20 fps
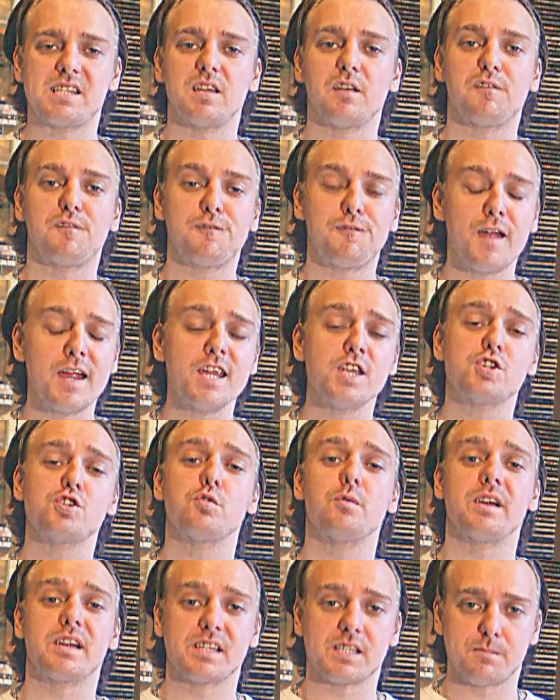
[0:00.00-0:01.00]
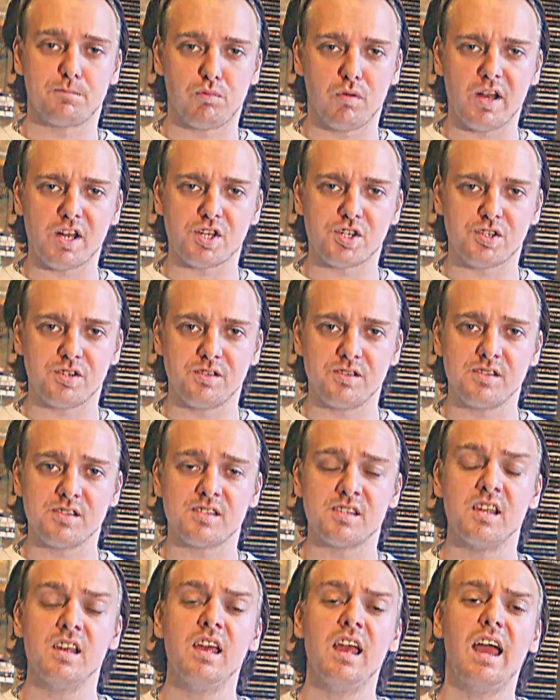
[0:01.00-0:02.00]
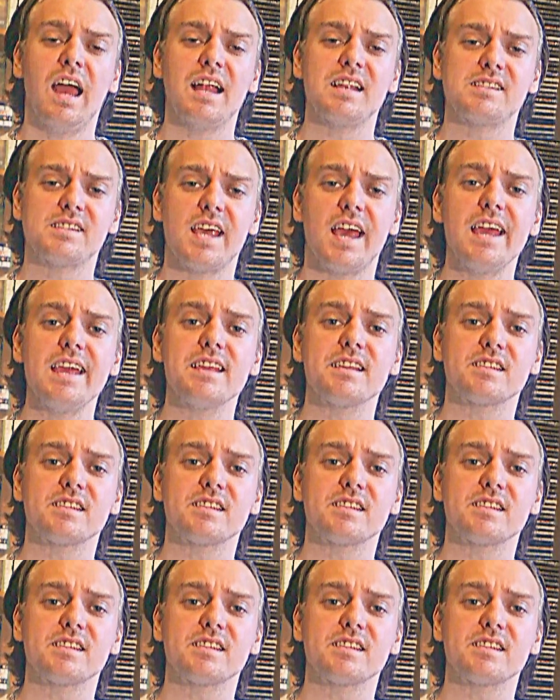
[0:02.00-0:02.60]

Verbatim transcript: better facial expressions and